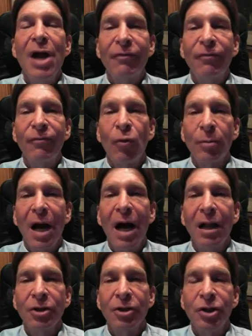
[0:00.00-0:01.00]
do not
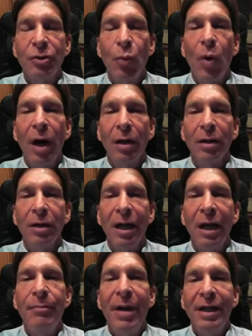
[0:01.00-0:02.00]
form collagen
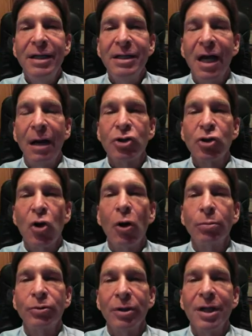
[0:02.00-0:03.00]
well, and many
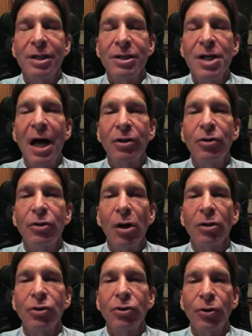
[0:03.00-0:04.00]
times Sculptra is not a
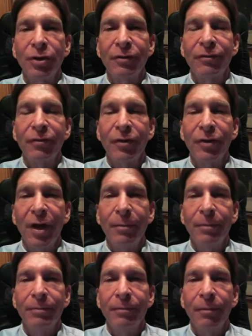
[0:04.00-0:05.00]
good alternative for
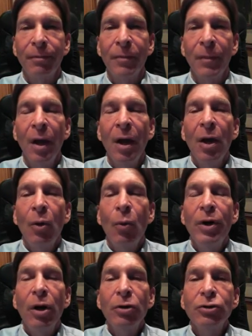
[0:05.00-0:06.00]
them.
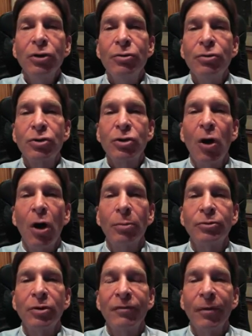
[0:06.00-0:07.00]
We also use
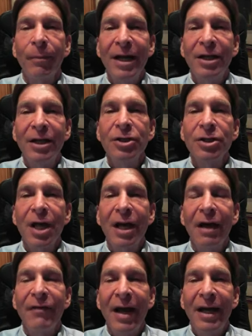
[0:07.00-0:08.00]
Sculptra for
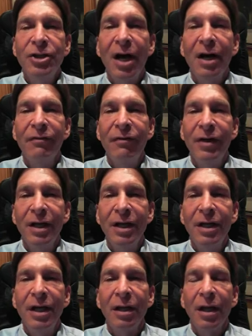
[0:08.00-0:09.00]
patients that have
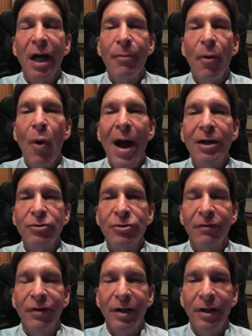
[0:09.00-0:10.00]
HIV
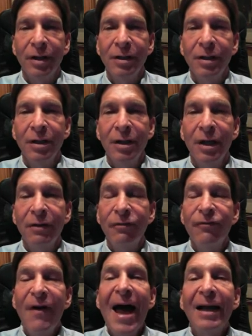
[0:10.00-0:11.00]
lipoatrophy.
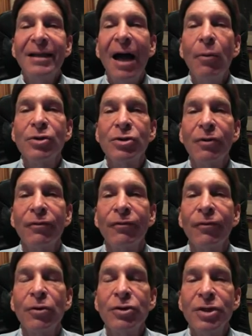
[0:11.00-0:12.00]
In fact, that
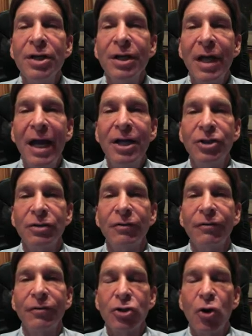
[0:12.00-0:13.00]
was the first
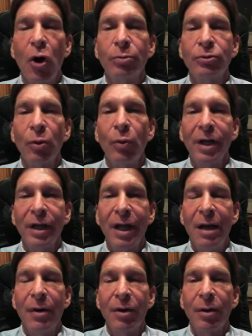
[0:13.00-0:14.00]
indication for Sculptra
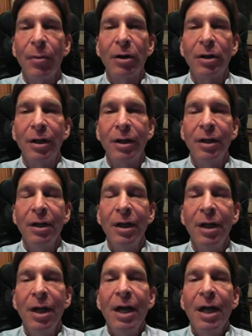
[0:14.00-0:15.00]
when it came on the market.